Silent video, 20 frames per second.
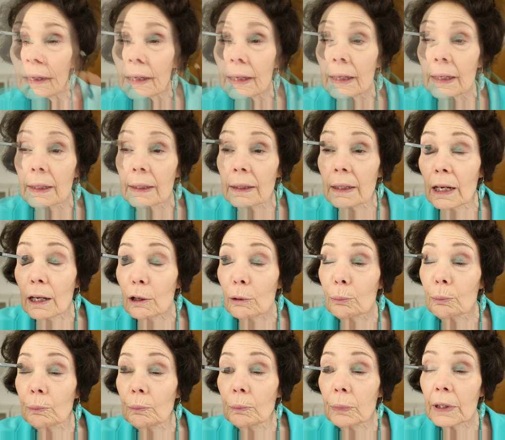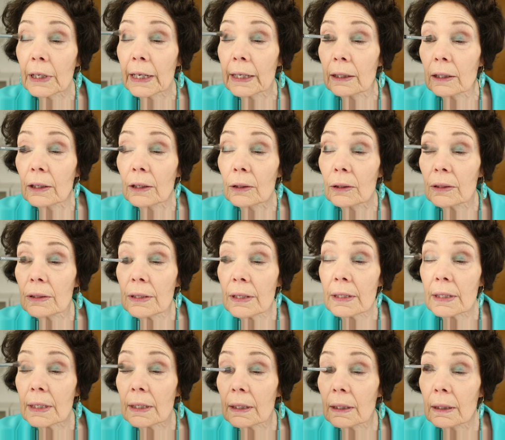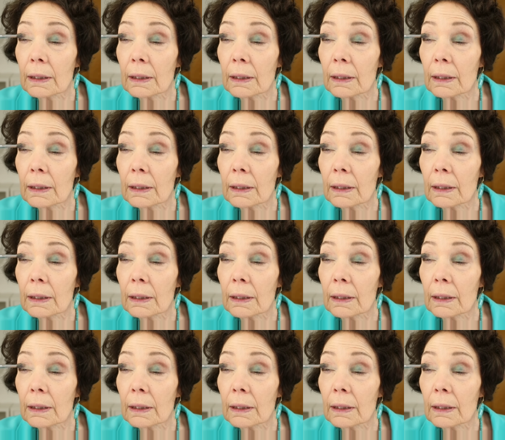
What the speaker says: And I'll blend those.